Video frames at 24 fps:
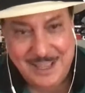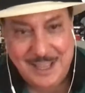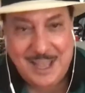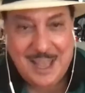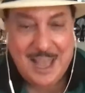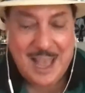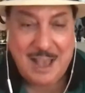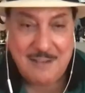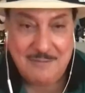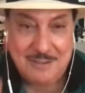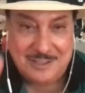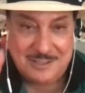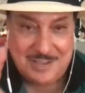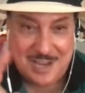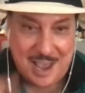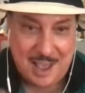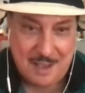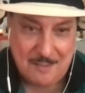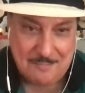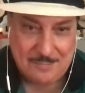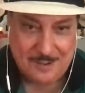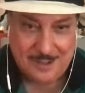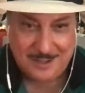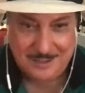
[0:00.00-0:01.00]
Have a
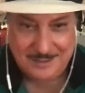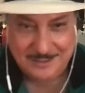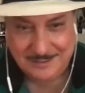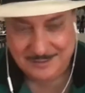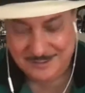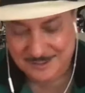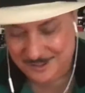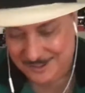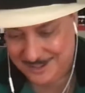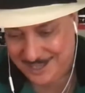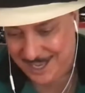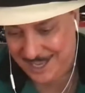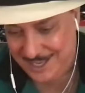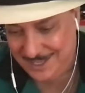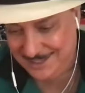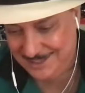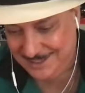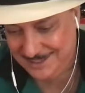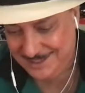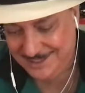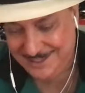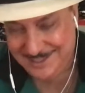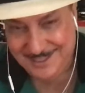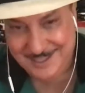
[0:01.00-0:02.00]
Tampa, okay?
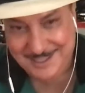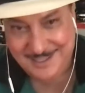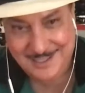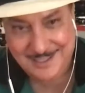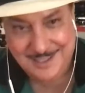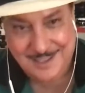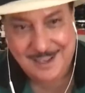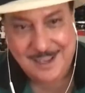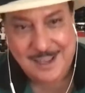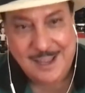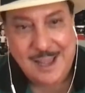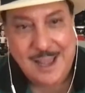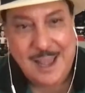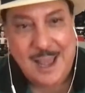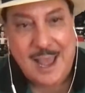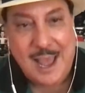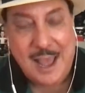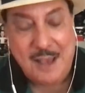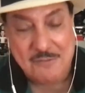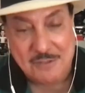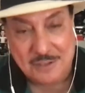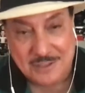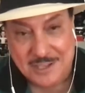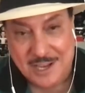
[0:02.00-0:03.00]
Mm-hmm.
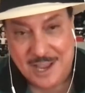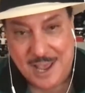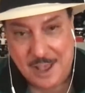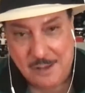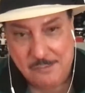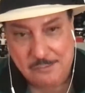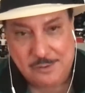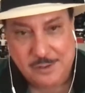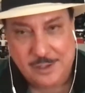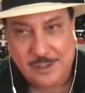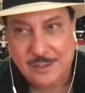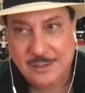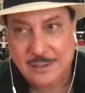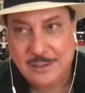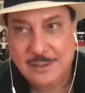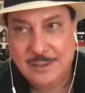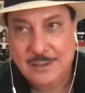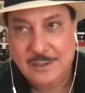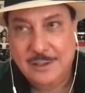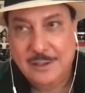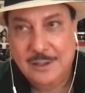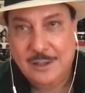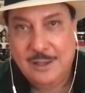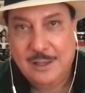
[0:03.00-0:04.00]
Have a Tampa
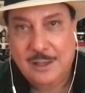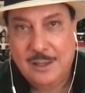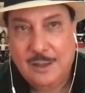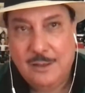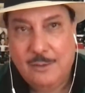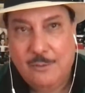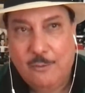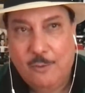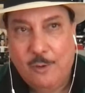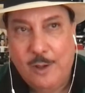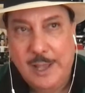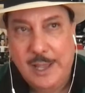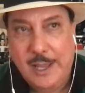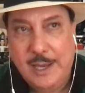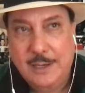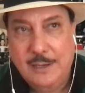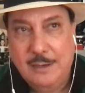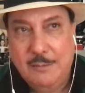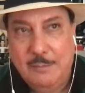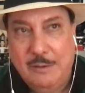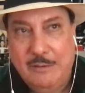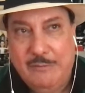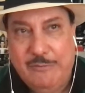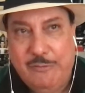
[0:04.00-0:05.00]

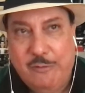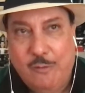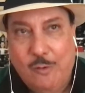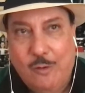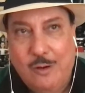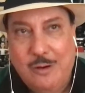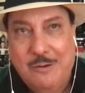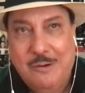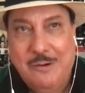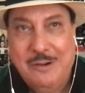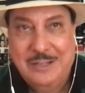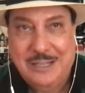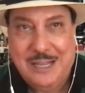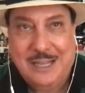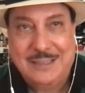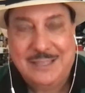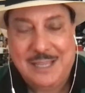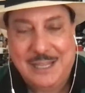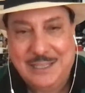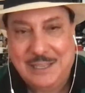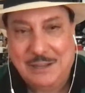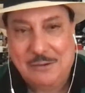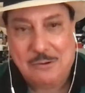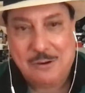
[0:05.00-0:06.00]
when I
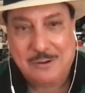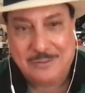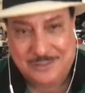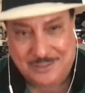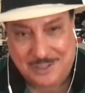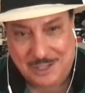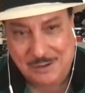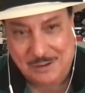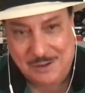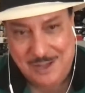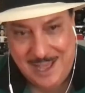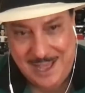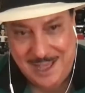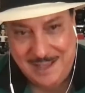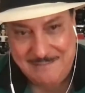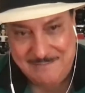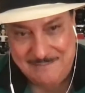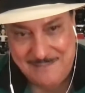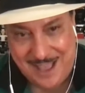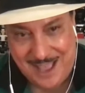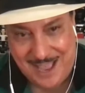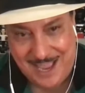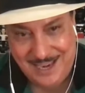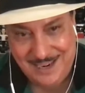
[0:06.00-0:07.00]
think they were still
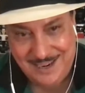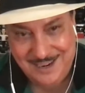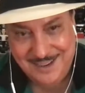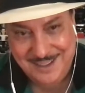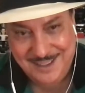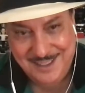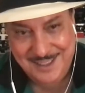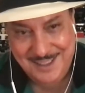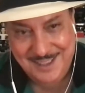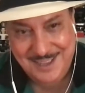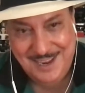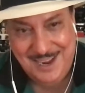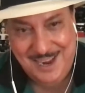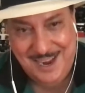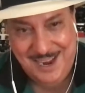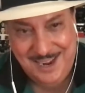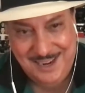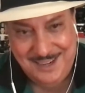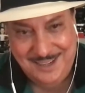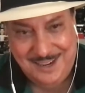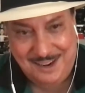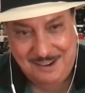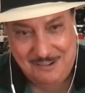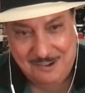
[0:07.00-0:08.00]
handmade,
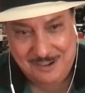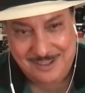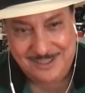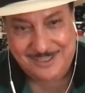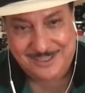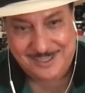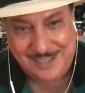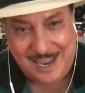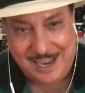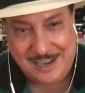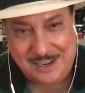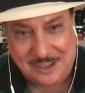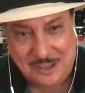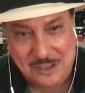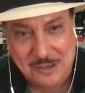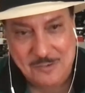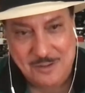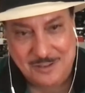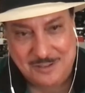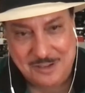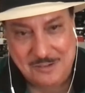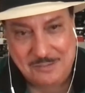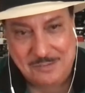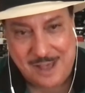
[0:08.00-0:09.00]
and there was like
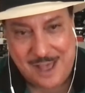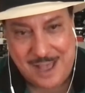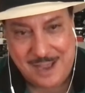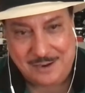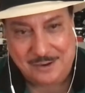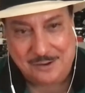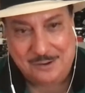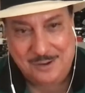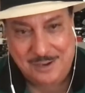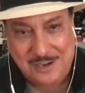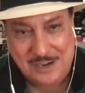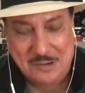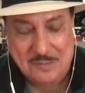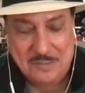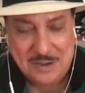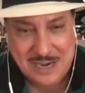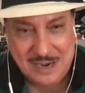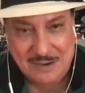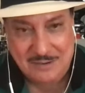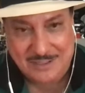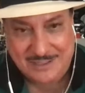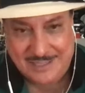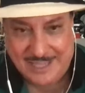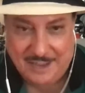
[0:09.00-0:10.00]
Cuban tobacco in them and
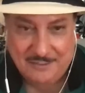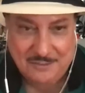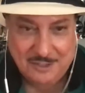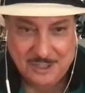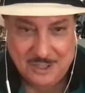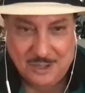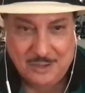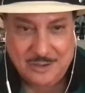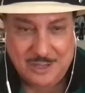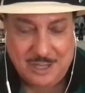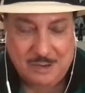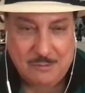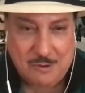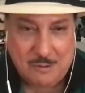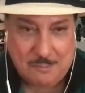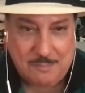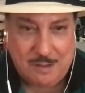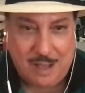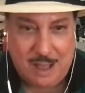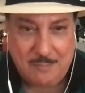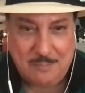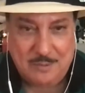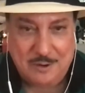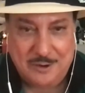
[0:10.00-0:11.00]
everything, even though they were
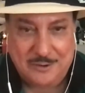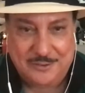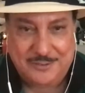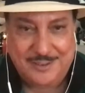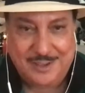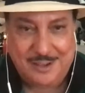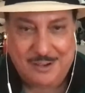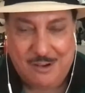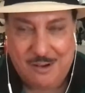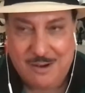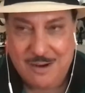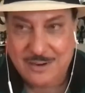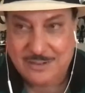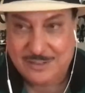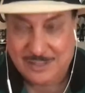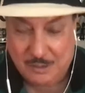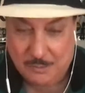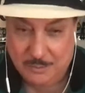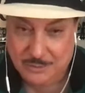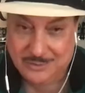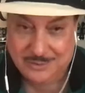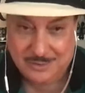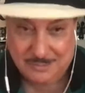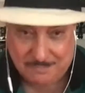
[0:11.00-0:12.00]
popular cigars and
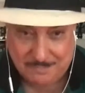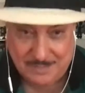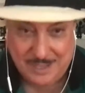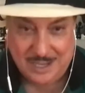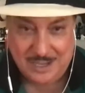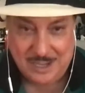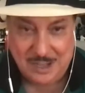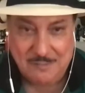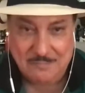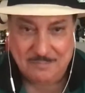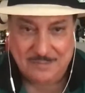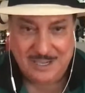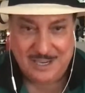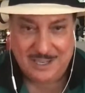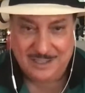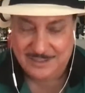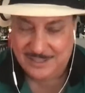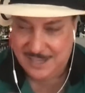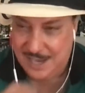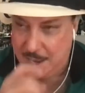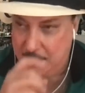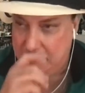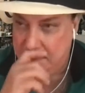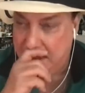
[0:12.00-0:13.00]
it was a big company in
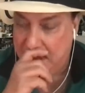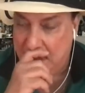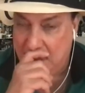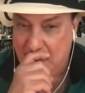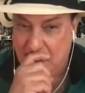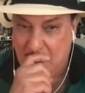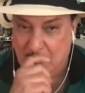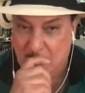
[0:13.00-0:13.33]
Tampa.